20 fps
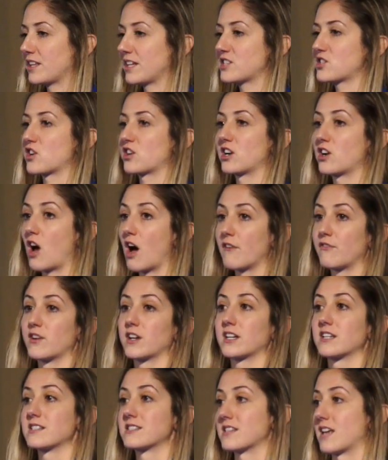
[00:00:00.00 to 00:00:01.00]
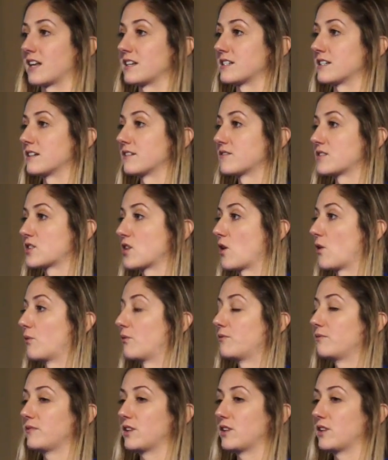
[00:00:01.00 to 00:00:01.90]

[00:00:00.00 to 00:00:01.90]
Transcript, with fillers: they started offering incentives. So,